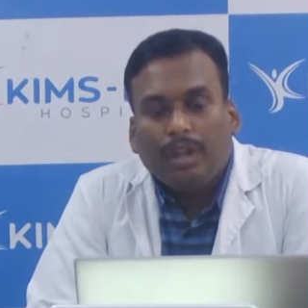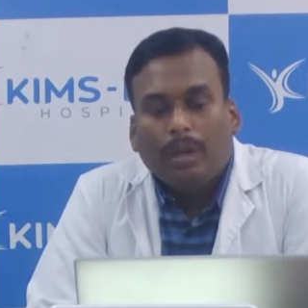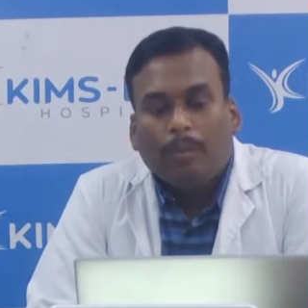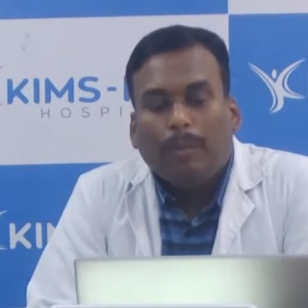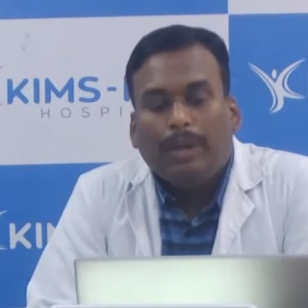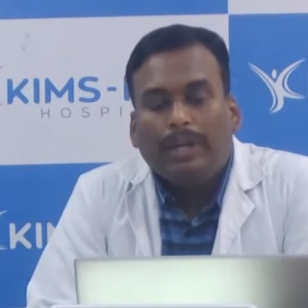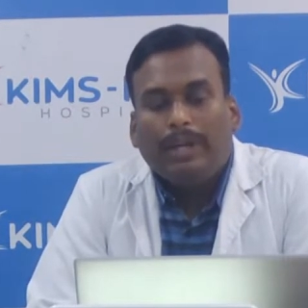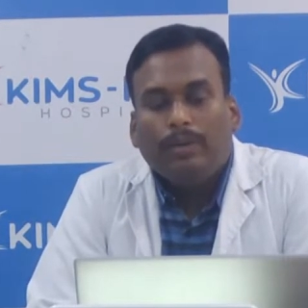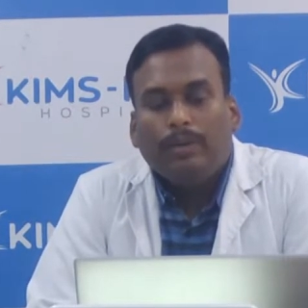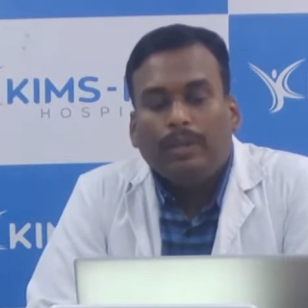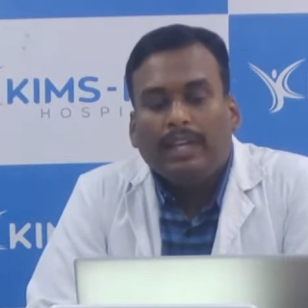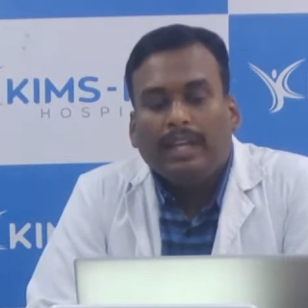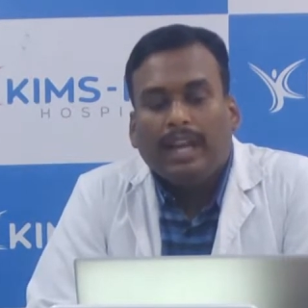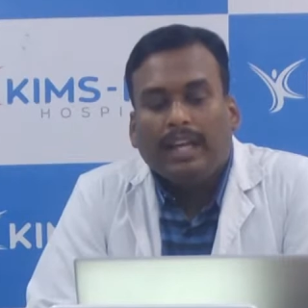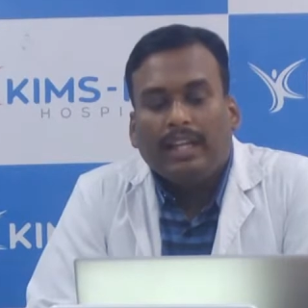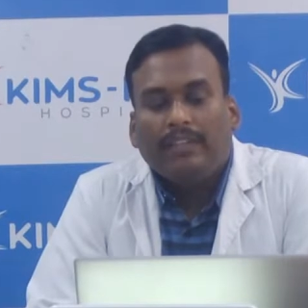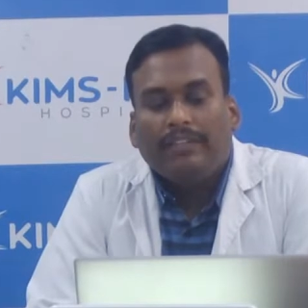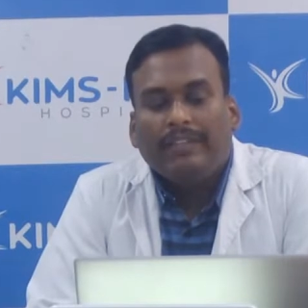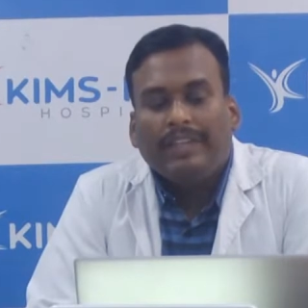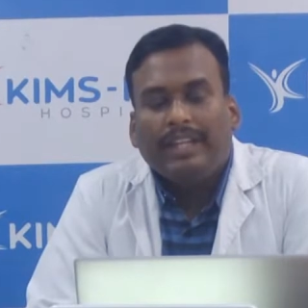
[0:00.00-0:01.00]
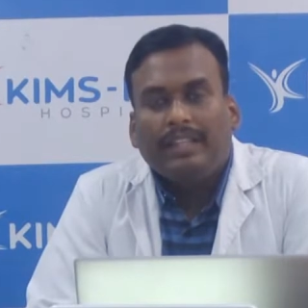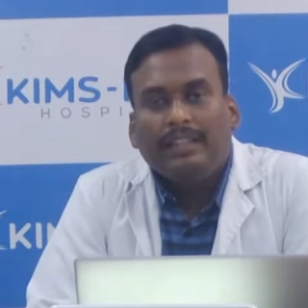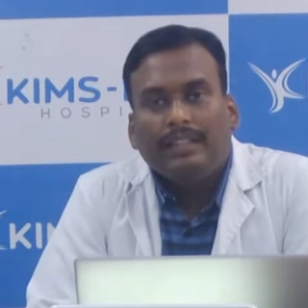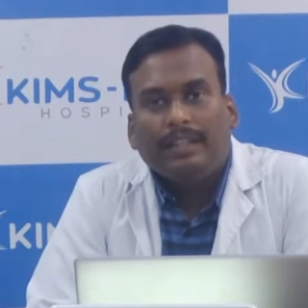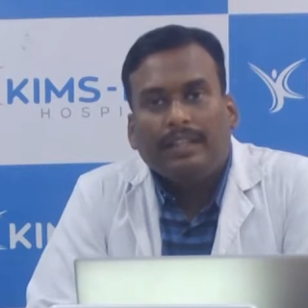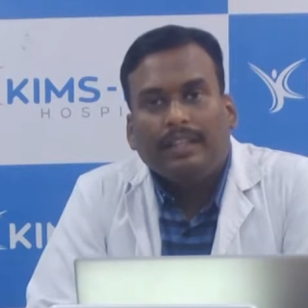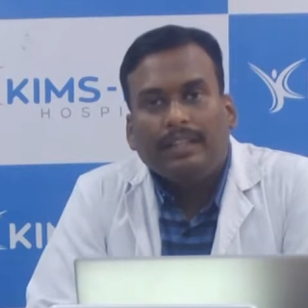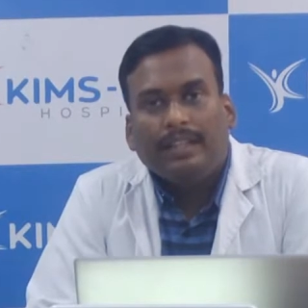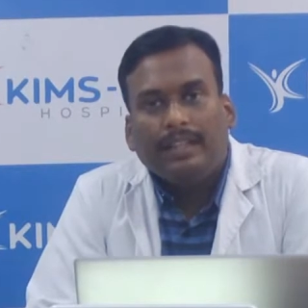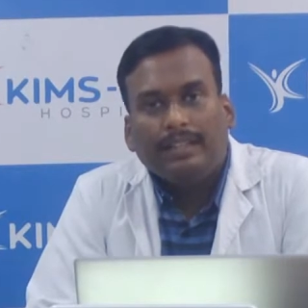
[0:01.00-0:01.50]
by doing activities
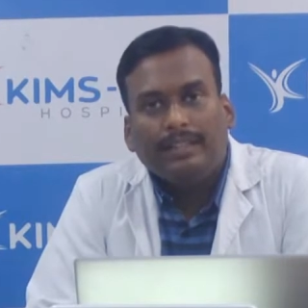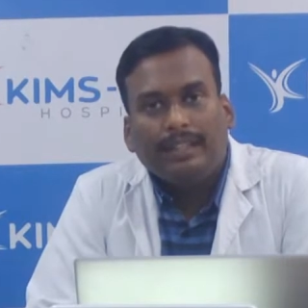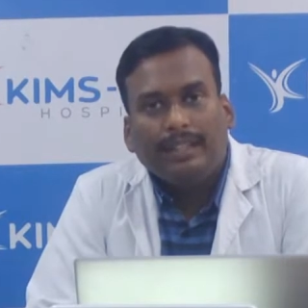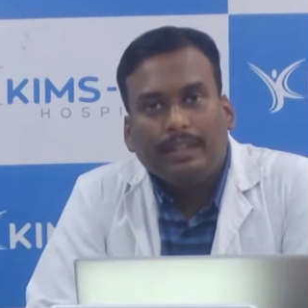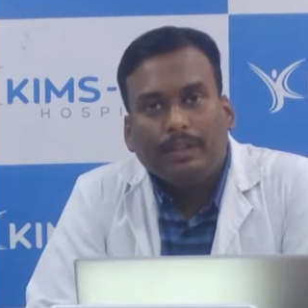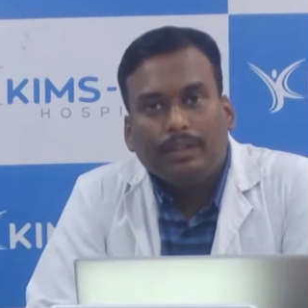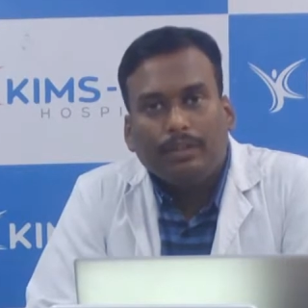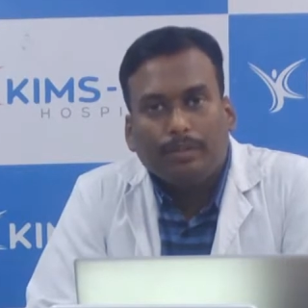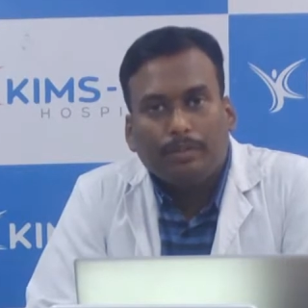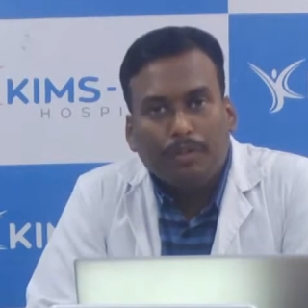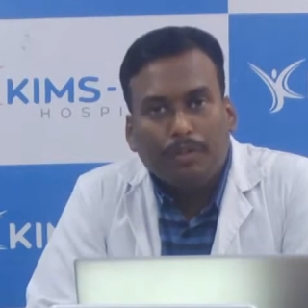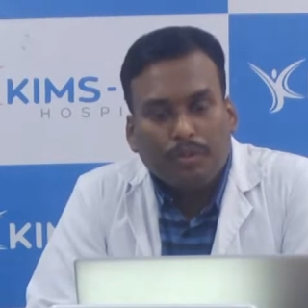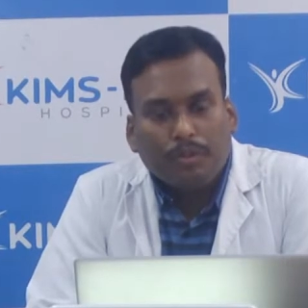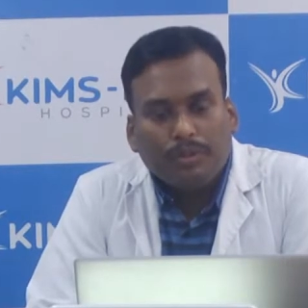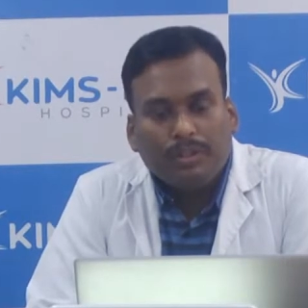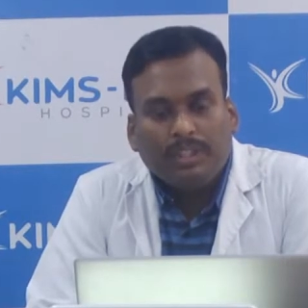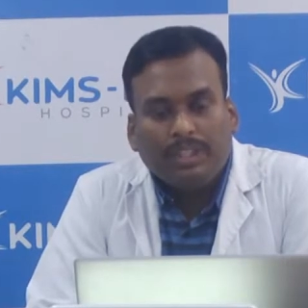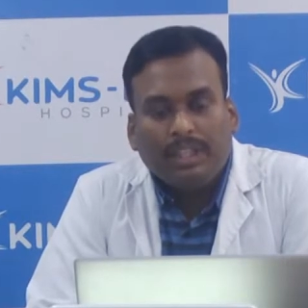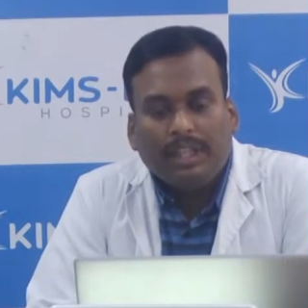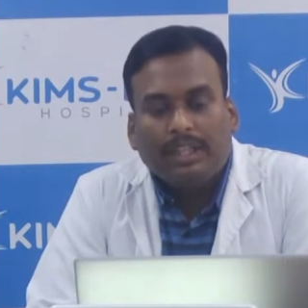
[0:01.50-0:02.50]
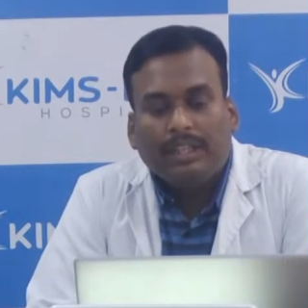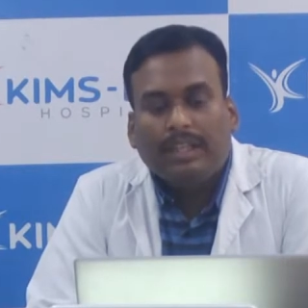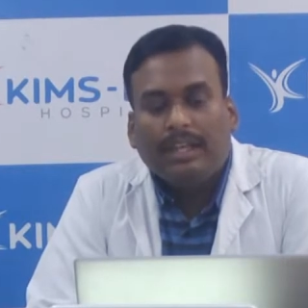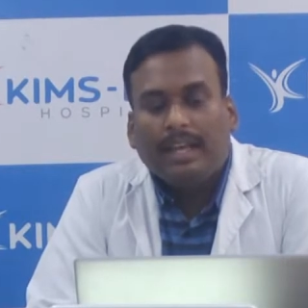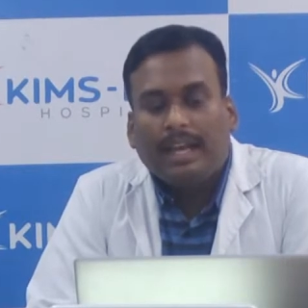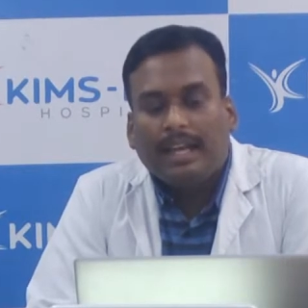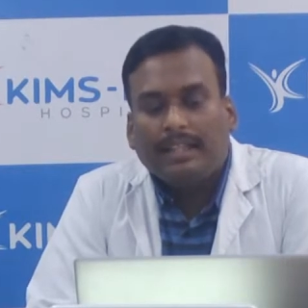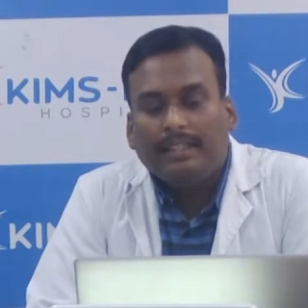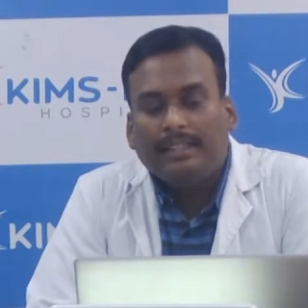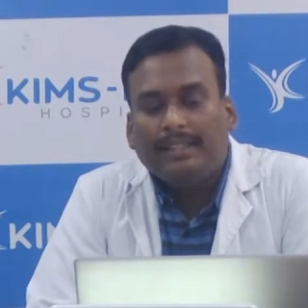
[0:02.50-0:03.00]
like listening to the music,
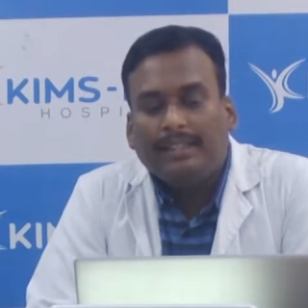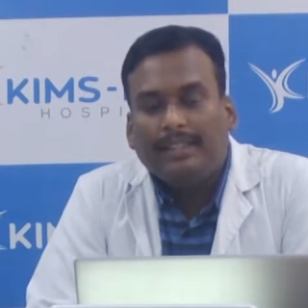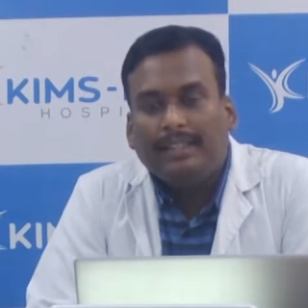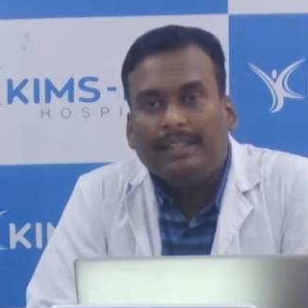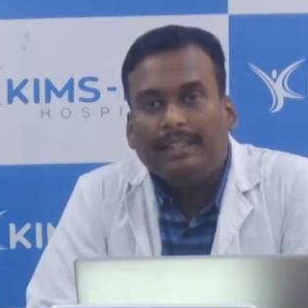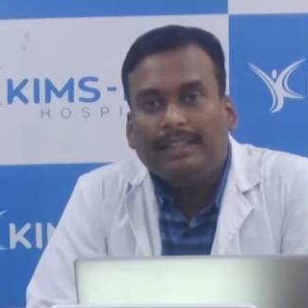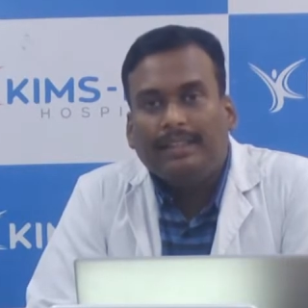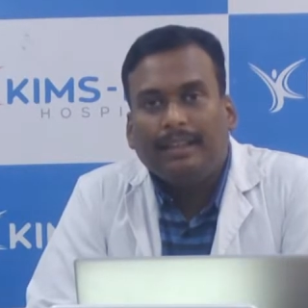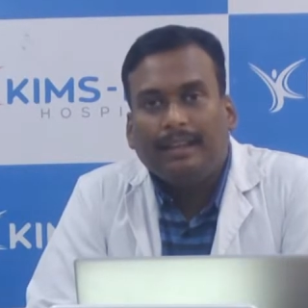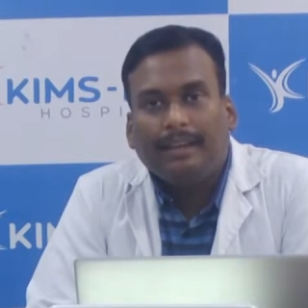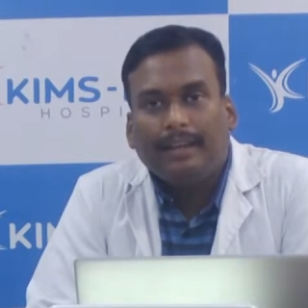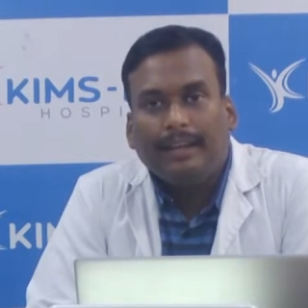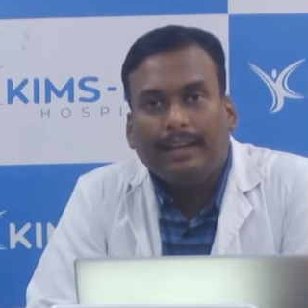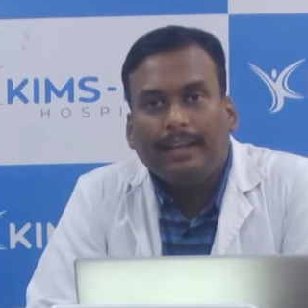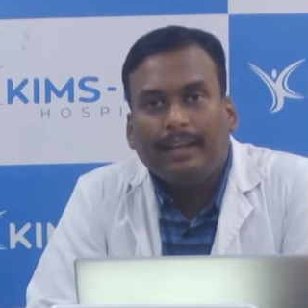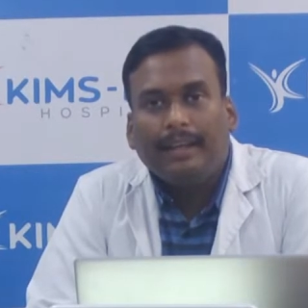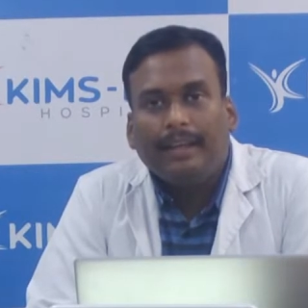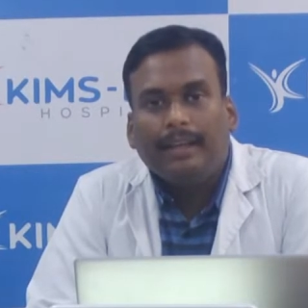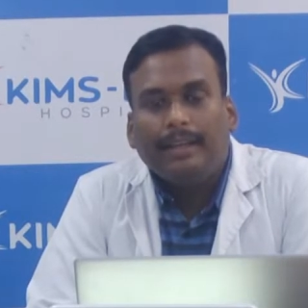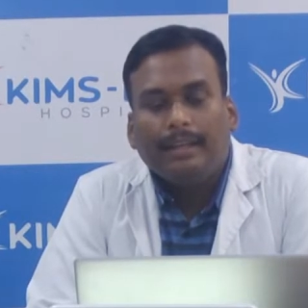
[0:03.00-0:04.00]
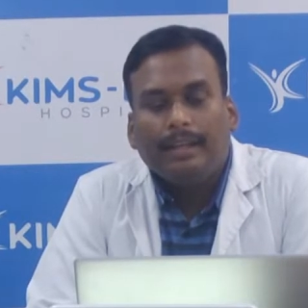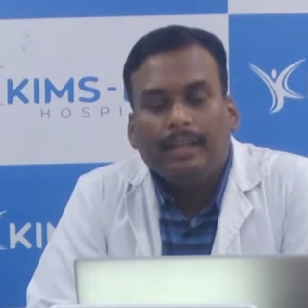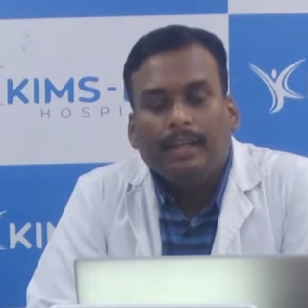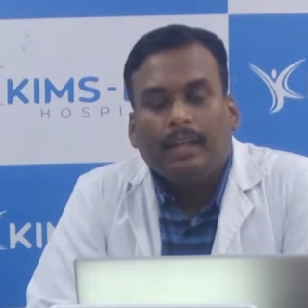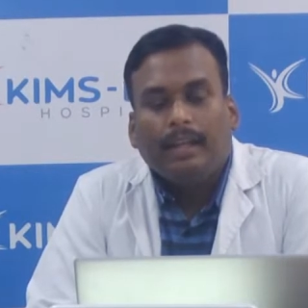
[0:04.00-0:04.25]
dancing, reading,